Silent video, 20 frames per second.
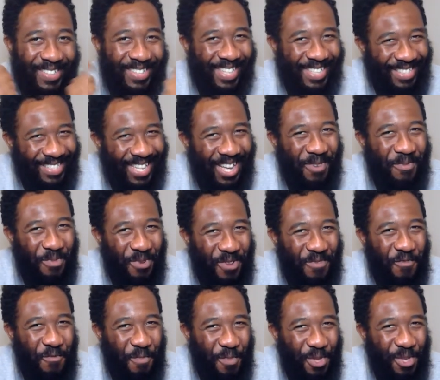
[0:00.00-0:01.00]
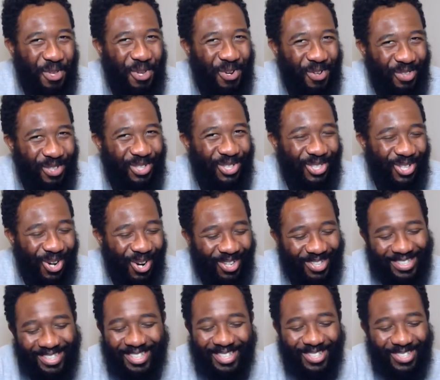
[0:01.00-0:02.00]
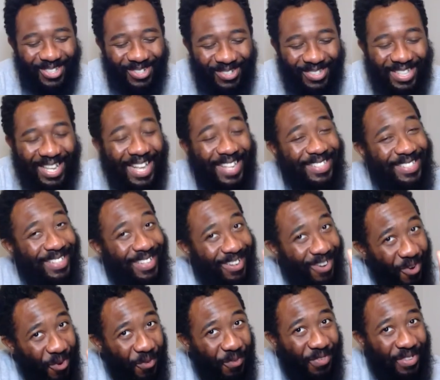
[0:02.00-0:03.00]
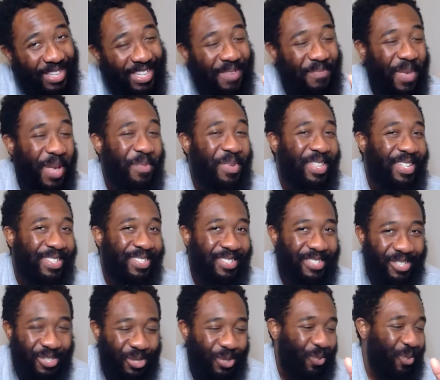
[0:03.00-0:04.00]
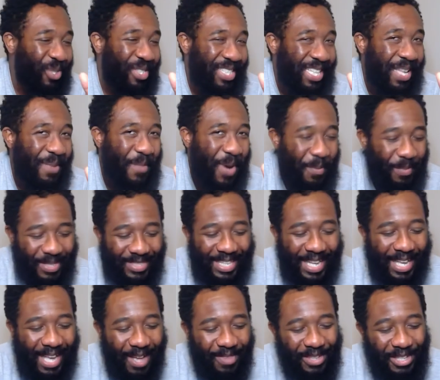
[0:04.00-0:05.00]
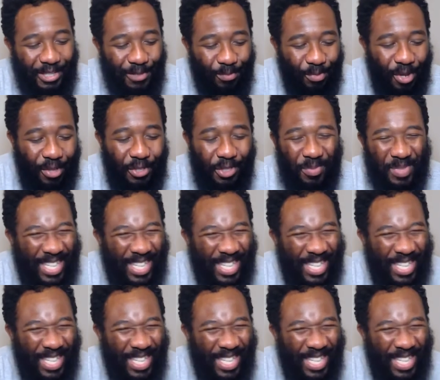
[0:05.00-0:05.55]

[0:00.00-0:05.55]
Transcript: Does that sound pretty familiar? The Stark sisters, as hopefully maybe these sisters will team up and take out these brothers.